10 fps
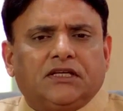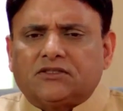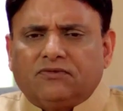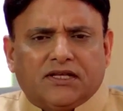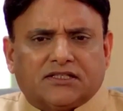
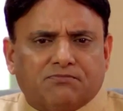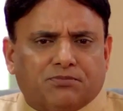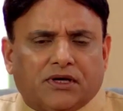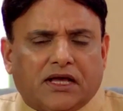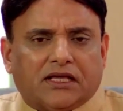It's very
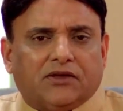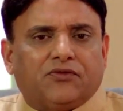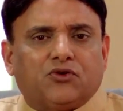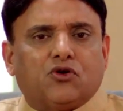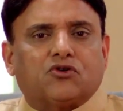simple, like
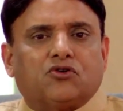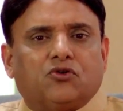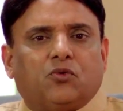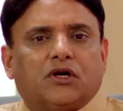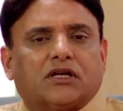if you don't
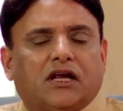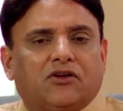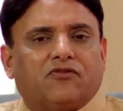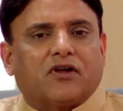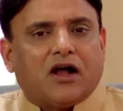know what
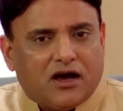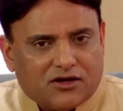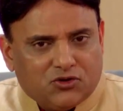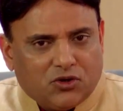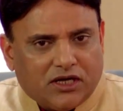kind of
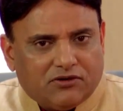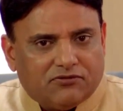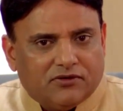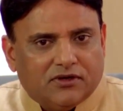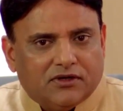car you
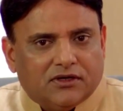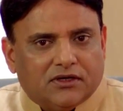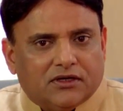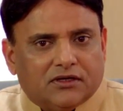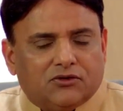have
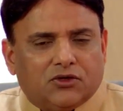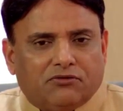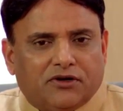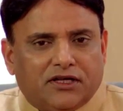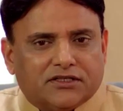
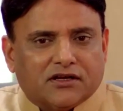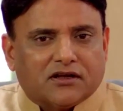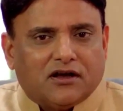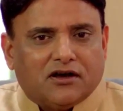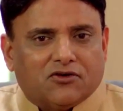a diesel
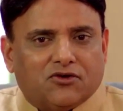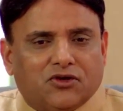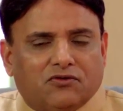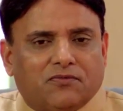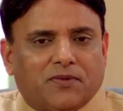car or
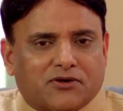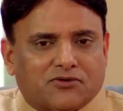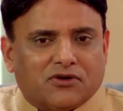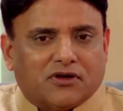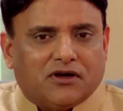you have a
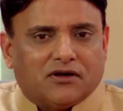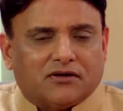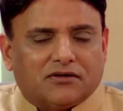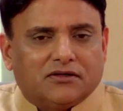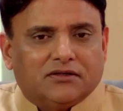petrol
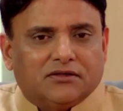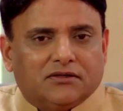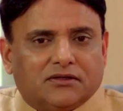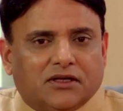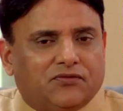car.
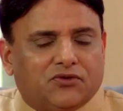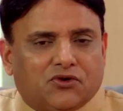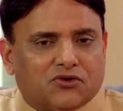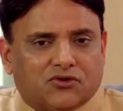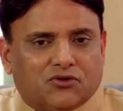If you
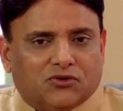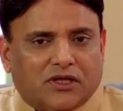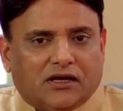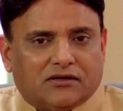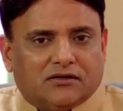don't know
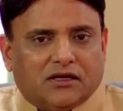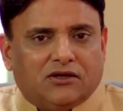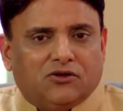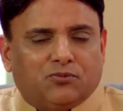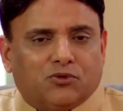that
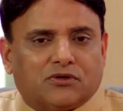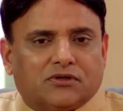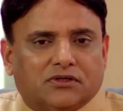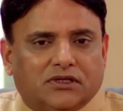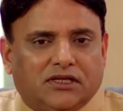and you put
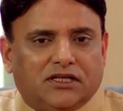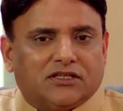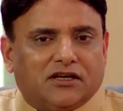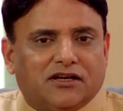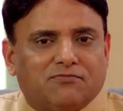
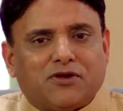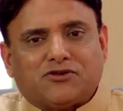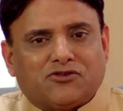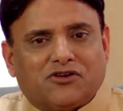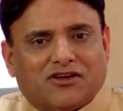diesel in a
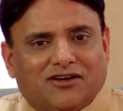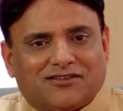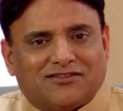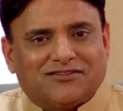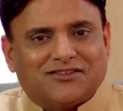petrol
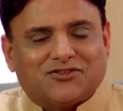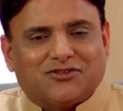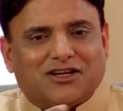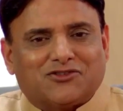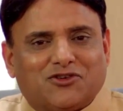car, so
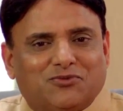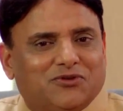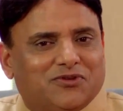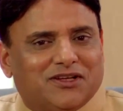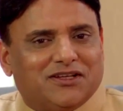that could
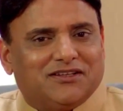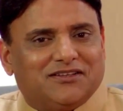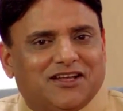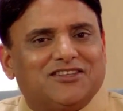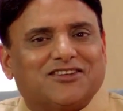be very
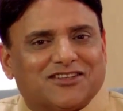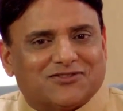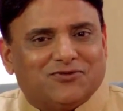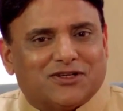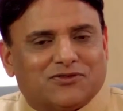
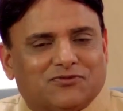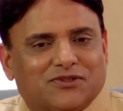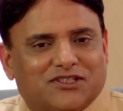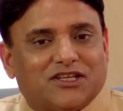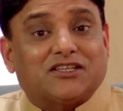dangerous,
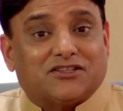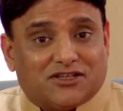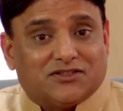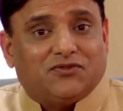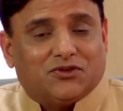but
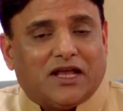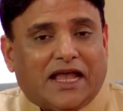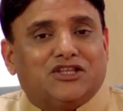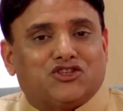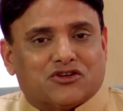disastrous for the
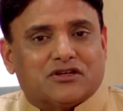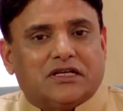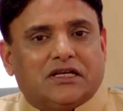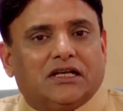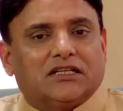engine.
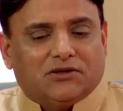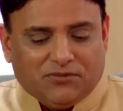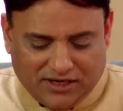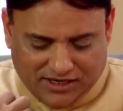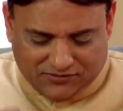
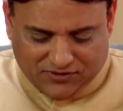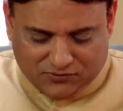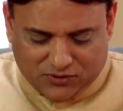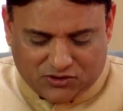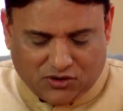Similarly,
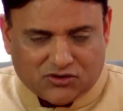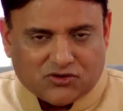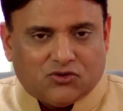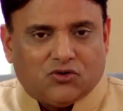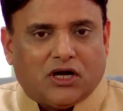when we don't
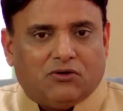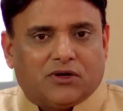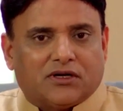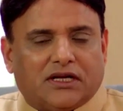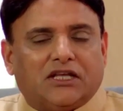know
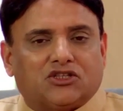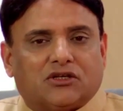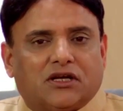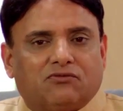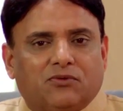our
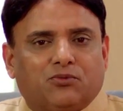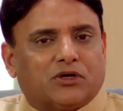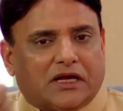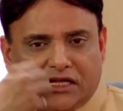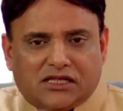nature and we
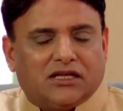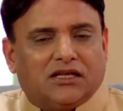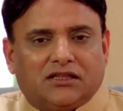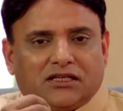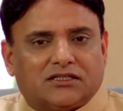put anything
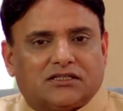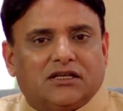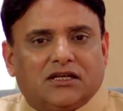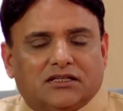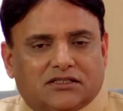in this
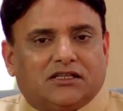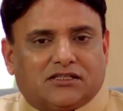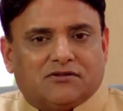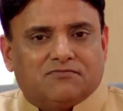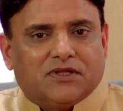
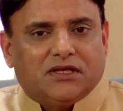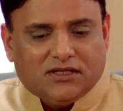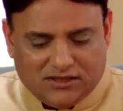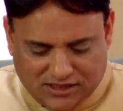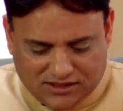system,
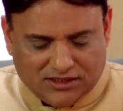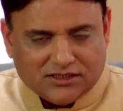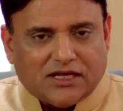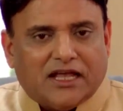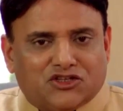then
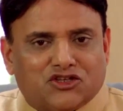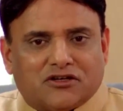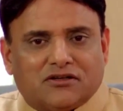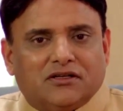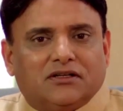this
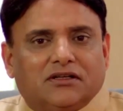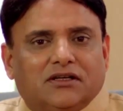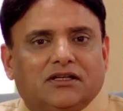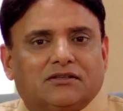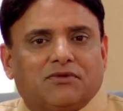engine
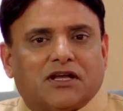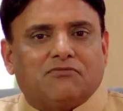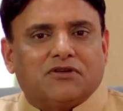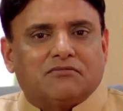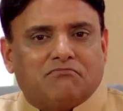is
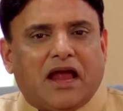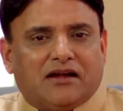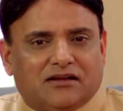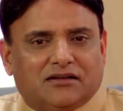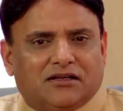becoming
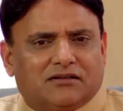bad and